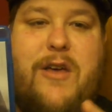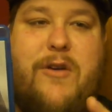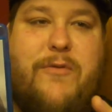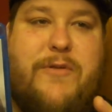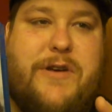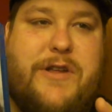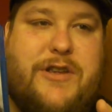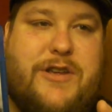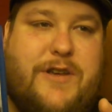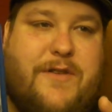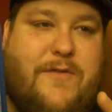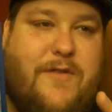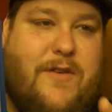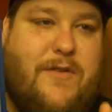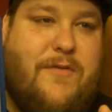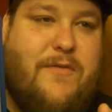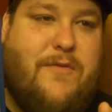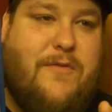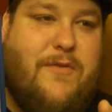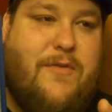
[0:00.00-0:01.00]
which if
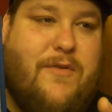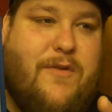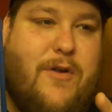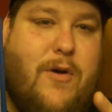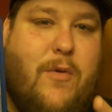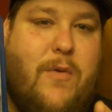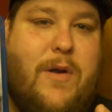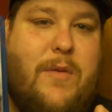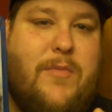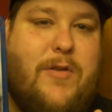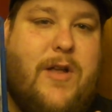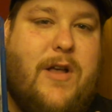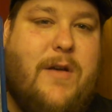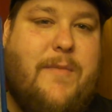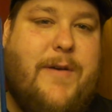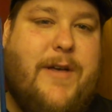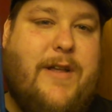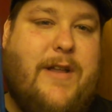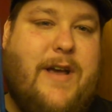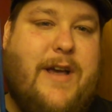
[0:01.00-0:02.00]
you know what I'm talking
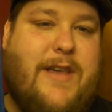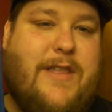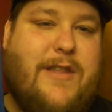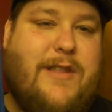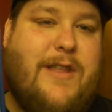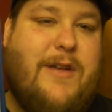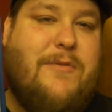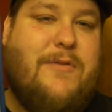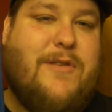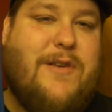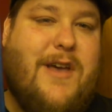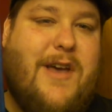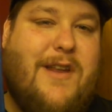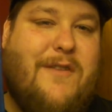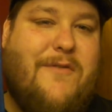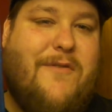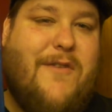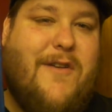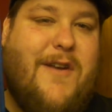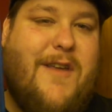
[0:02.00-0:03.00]
about, I thought that was kind
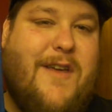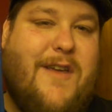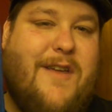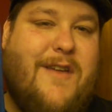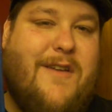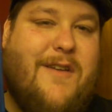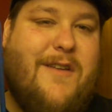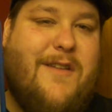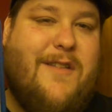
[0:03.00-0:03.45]
of funny.